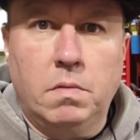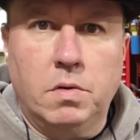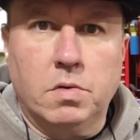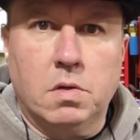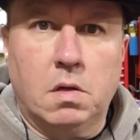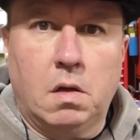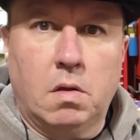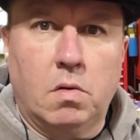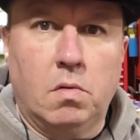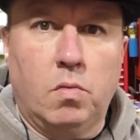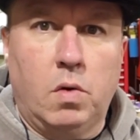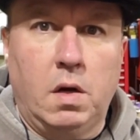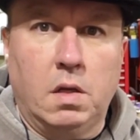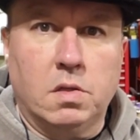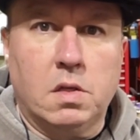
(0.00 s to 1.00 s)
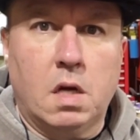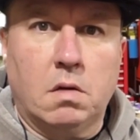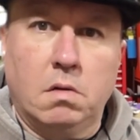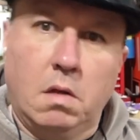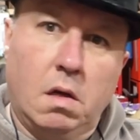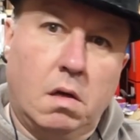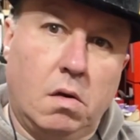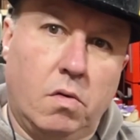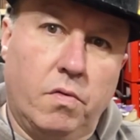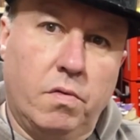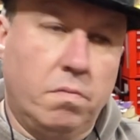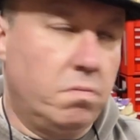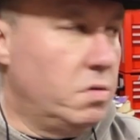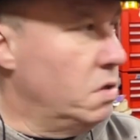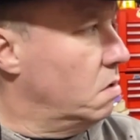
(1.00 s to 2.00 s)
There's another one exactly like it
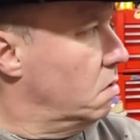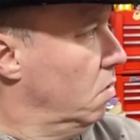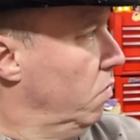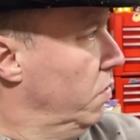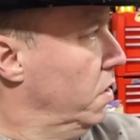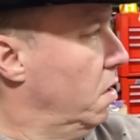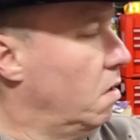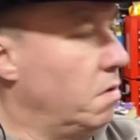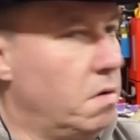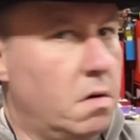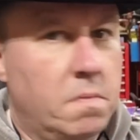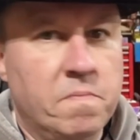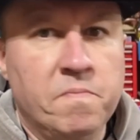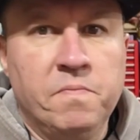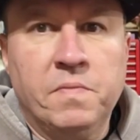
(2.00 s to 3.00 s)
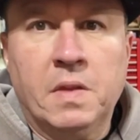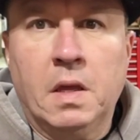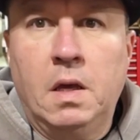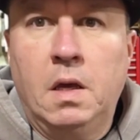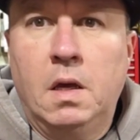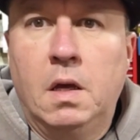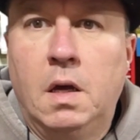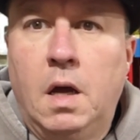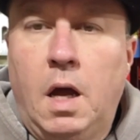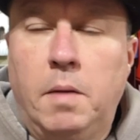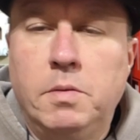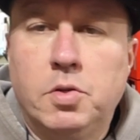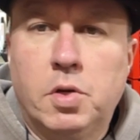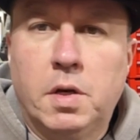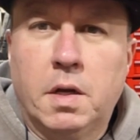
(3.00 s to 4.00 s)
just over yonder. I've
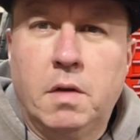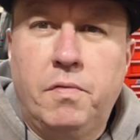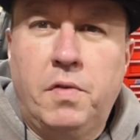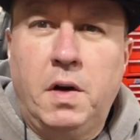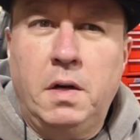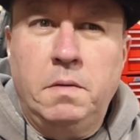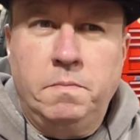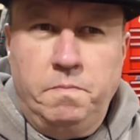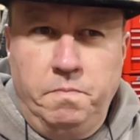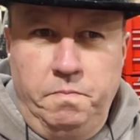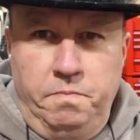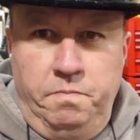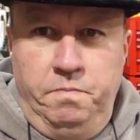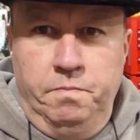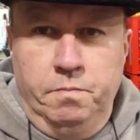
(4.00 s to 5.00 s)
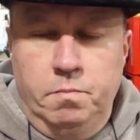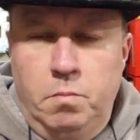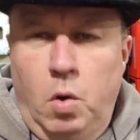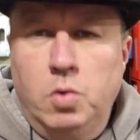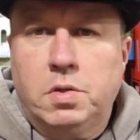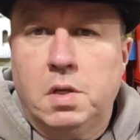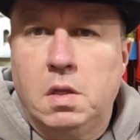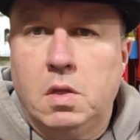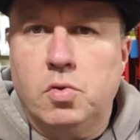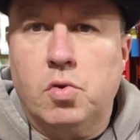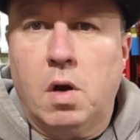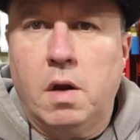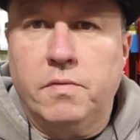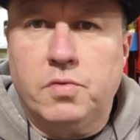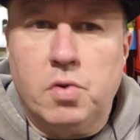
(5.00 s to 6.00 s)
been trying to find mostly the
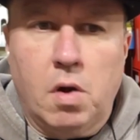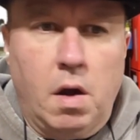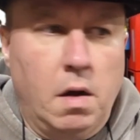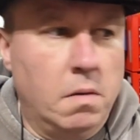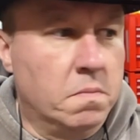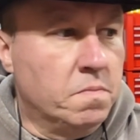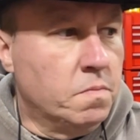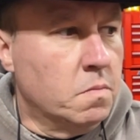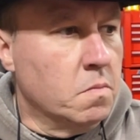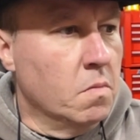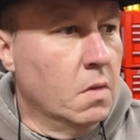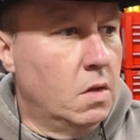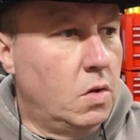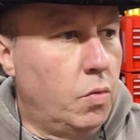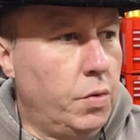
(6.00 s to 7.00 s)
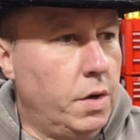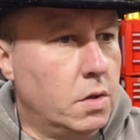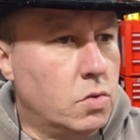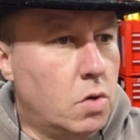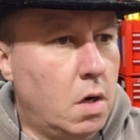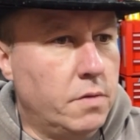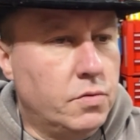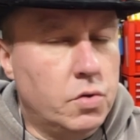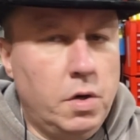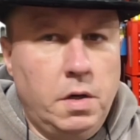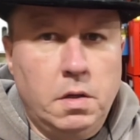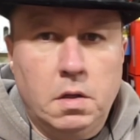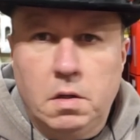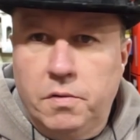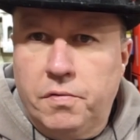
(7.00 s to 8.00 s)
drivetrain, the rear
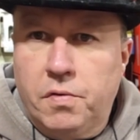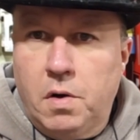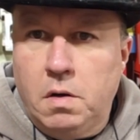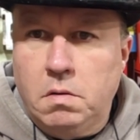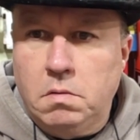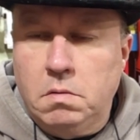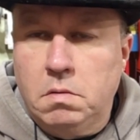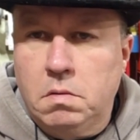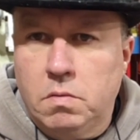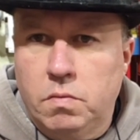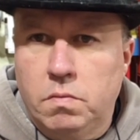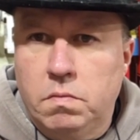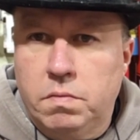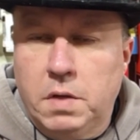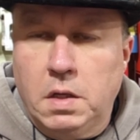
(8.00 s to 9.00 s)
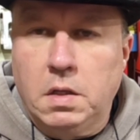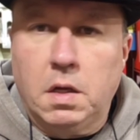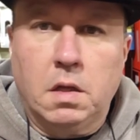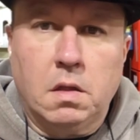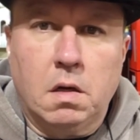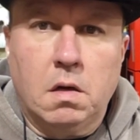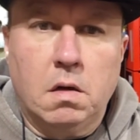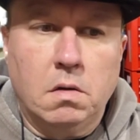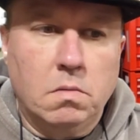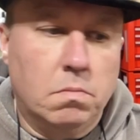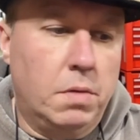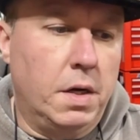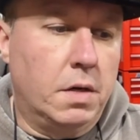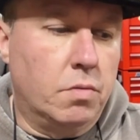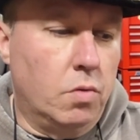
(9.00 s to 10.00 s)
drivetrain and the front thing to get the
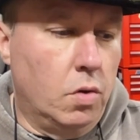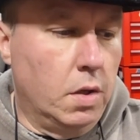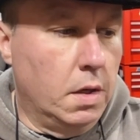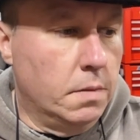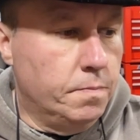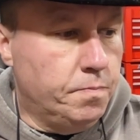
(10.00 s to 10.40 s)
bike rolling.